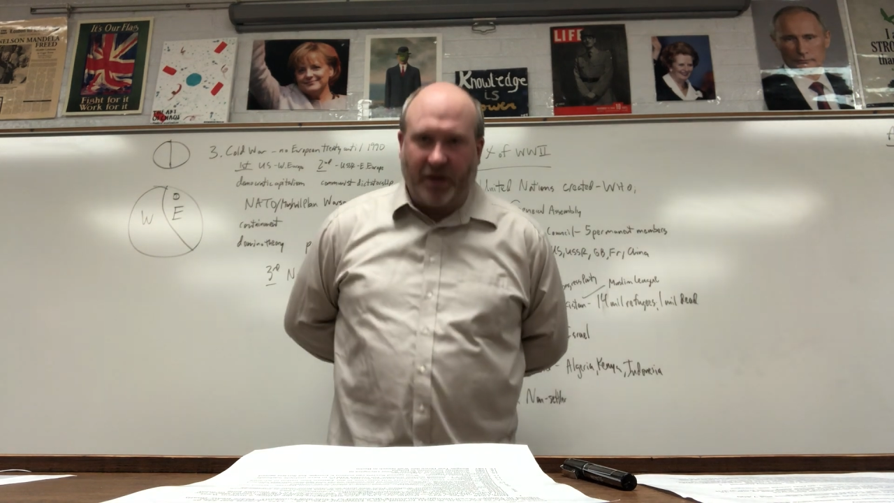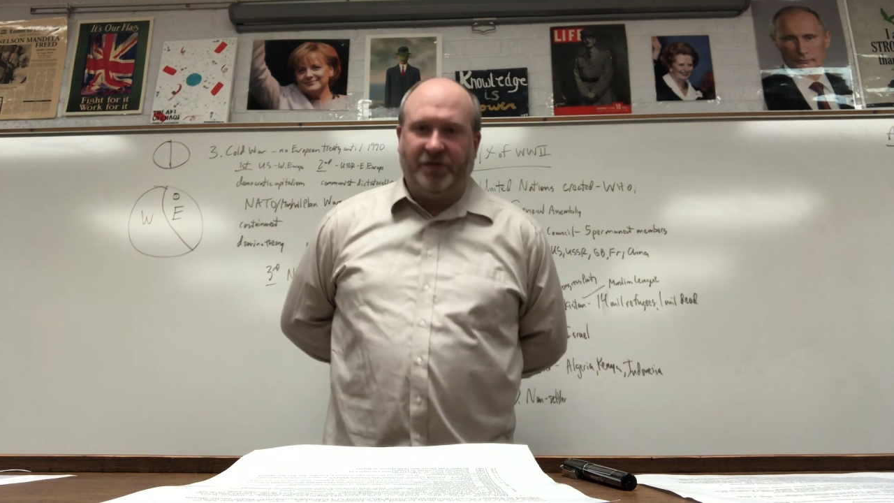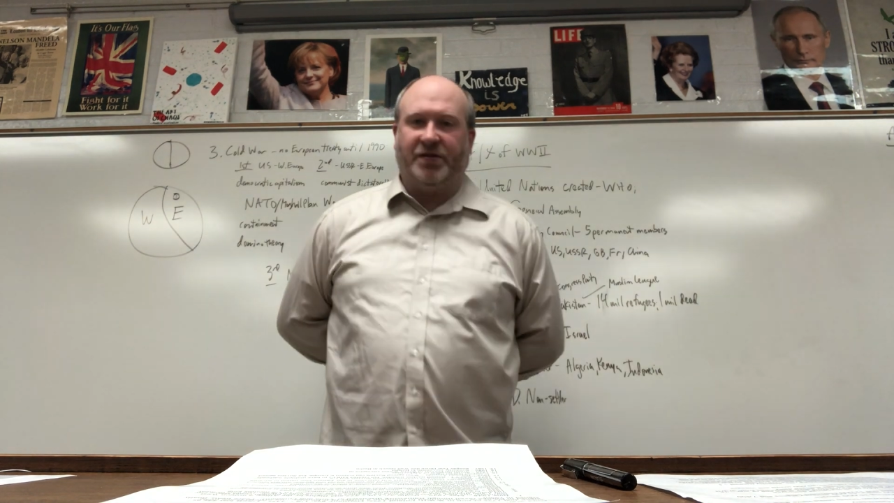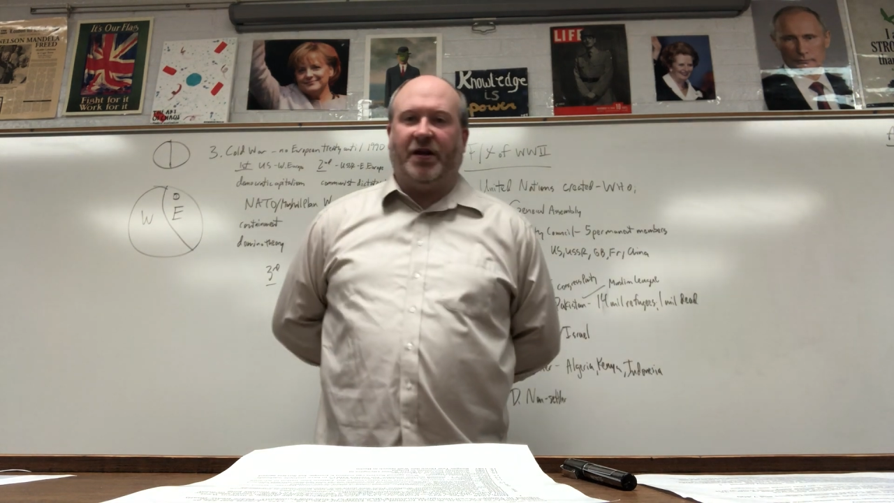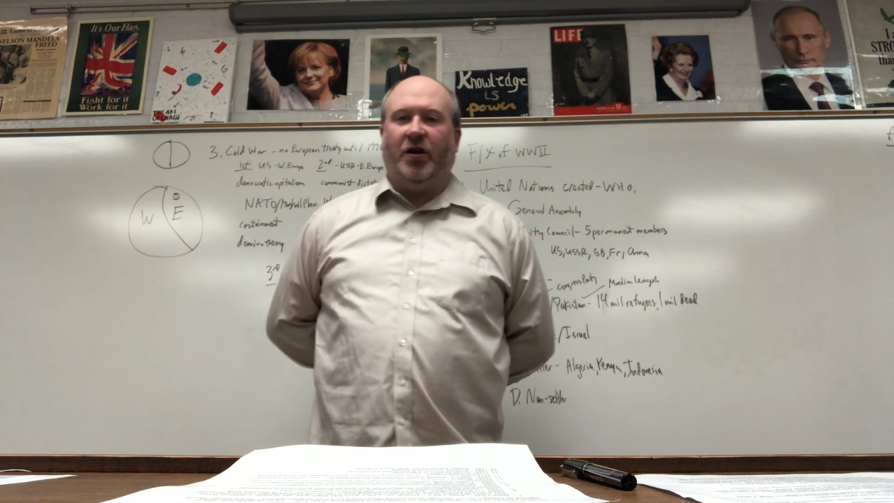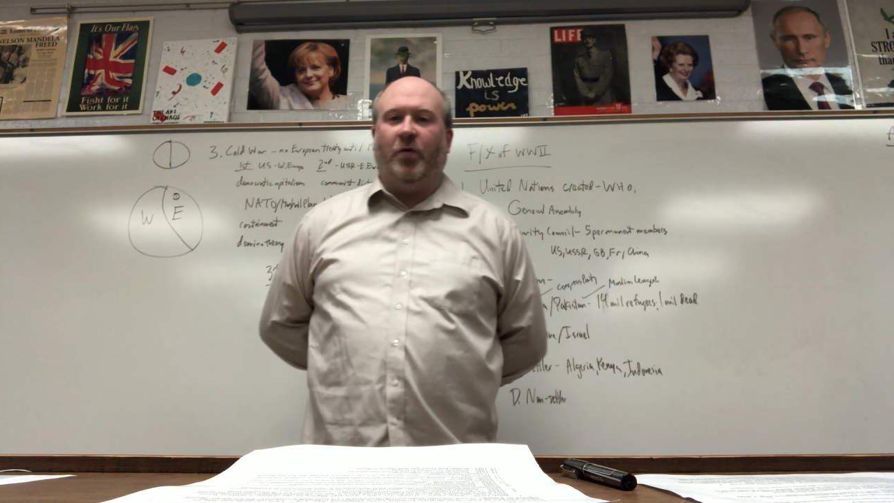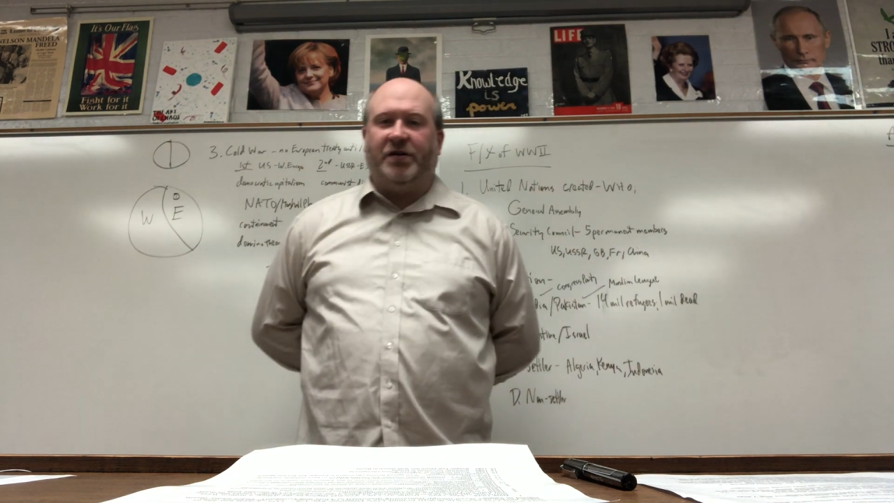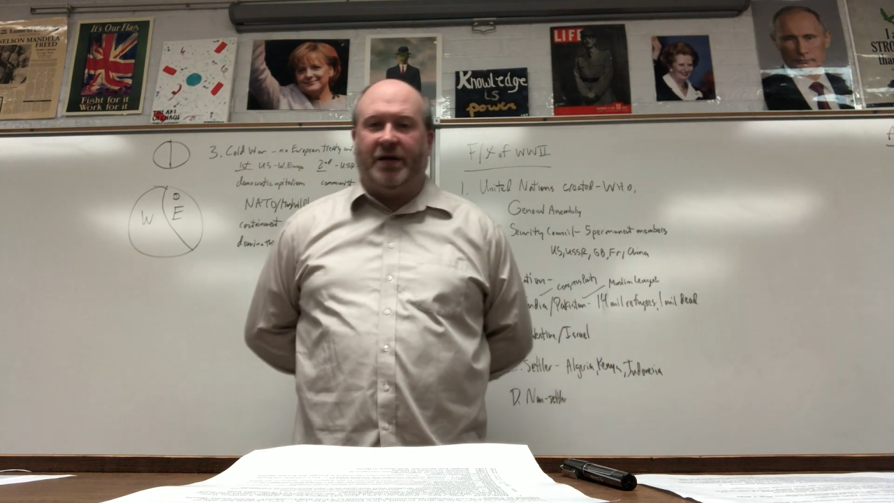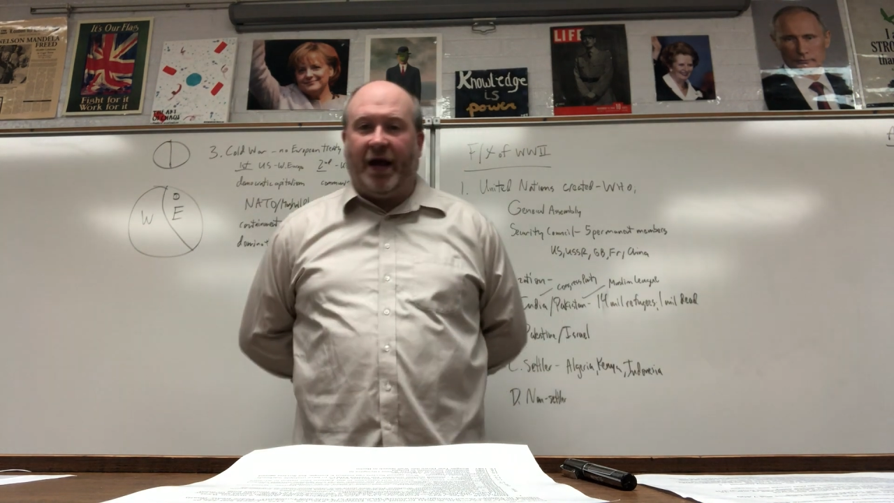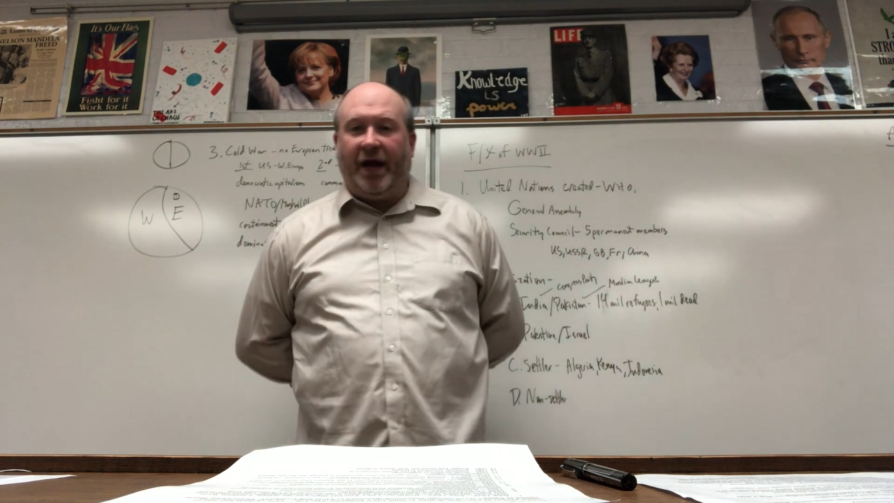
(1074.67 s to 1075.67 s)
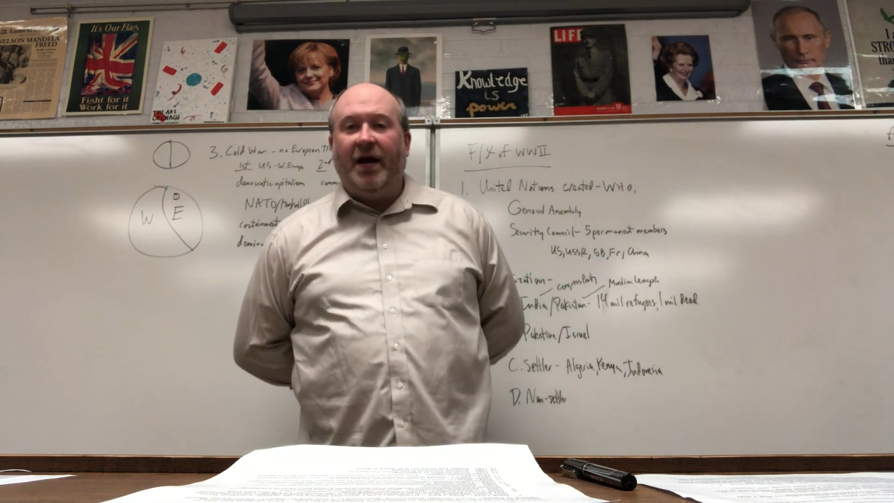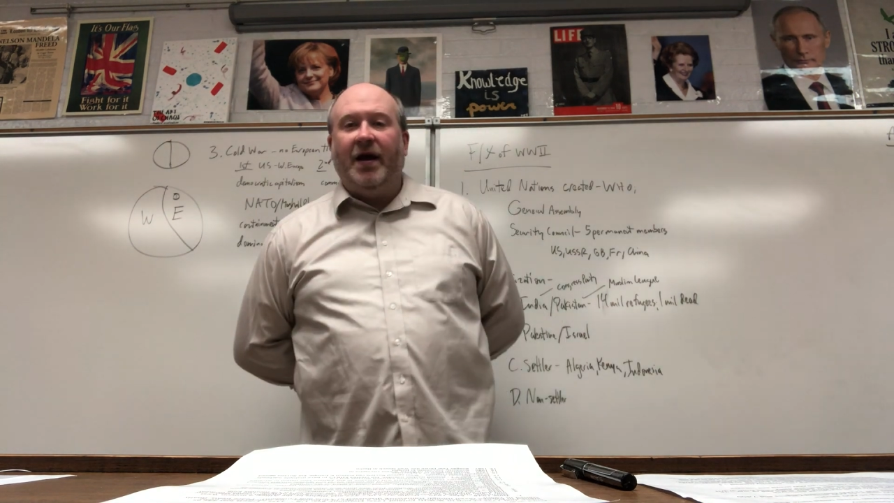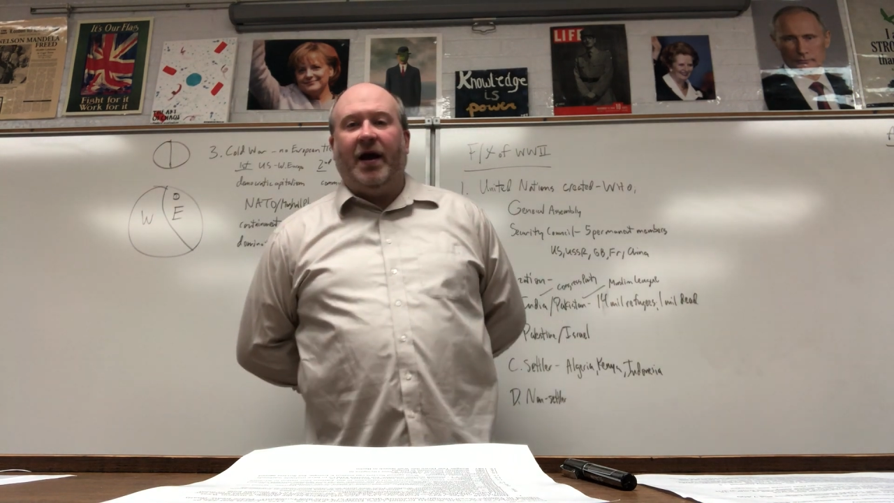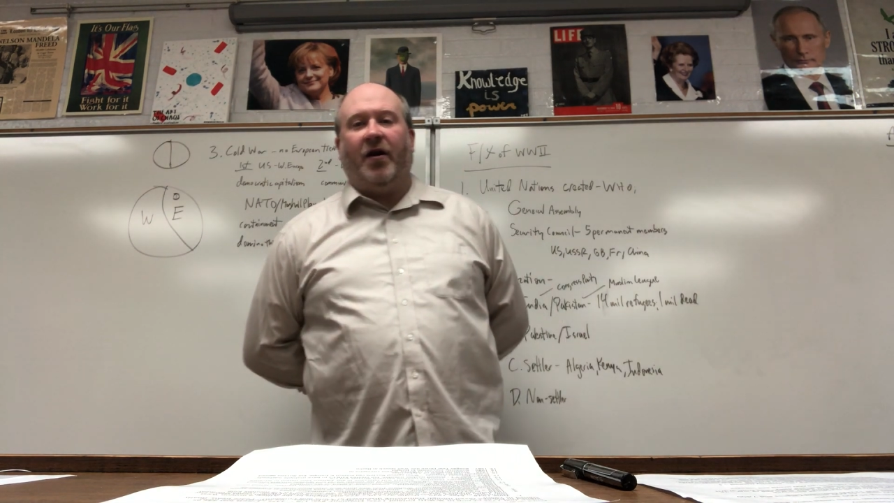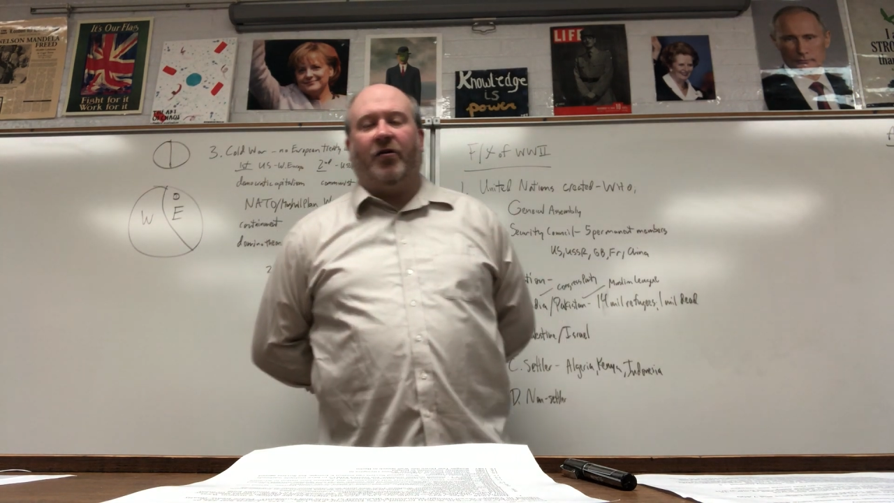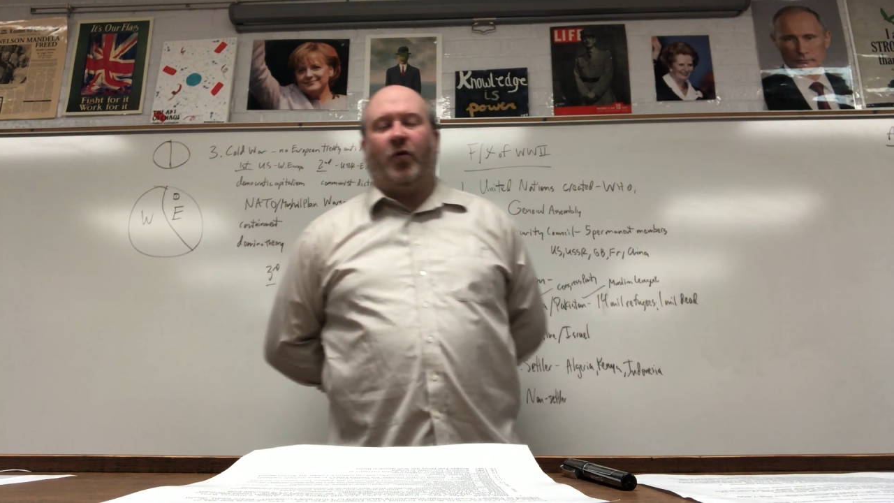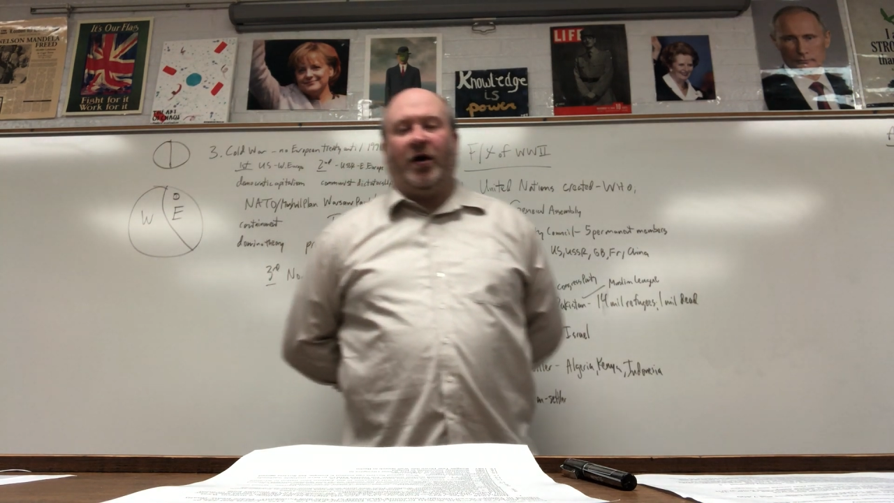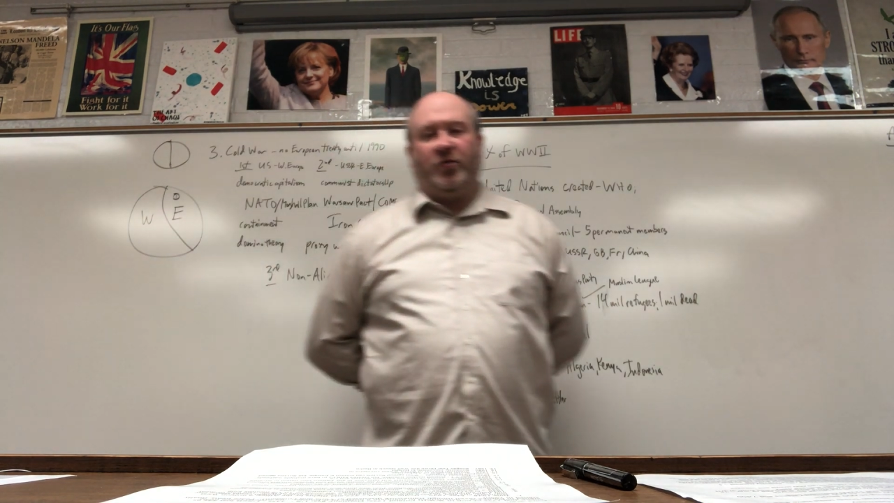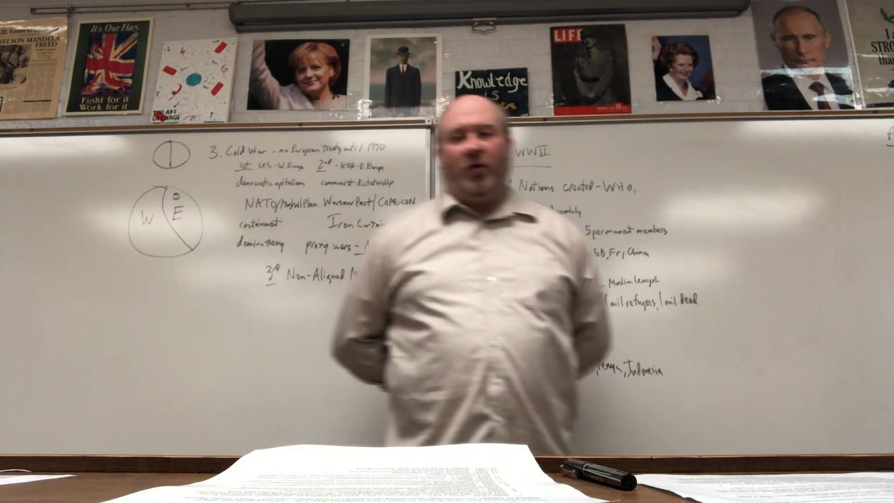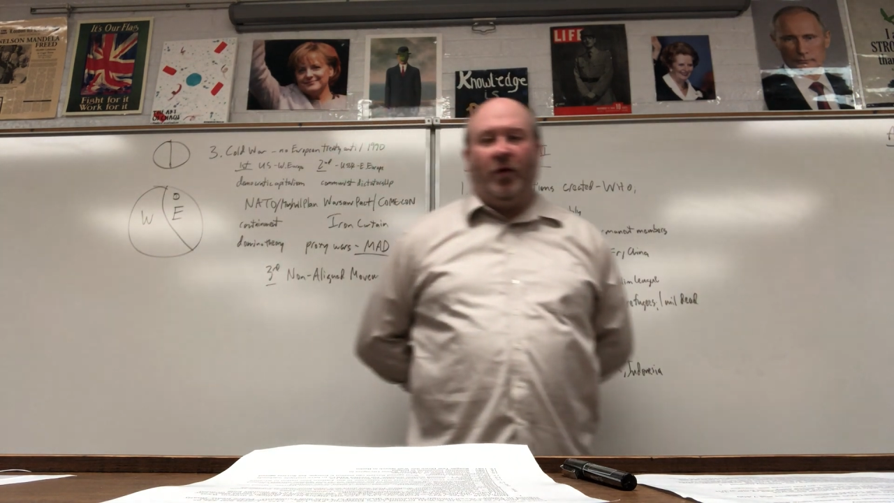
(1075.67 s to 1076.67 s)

just like you would today in an earthquake drill.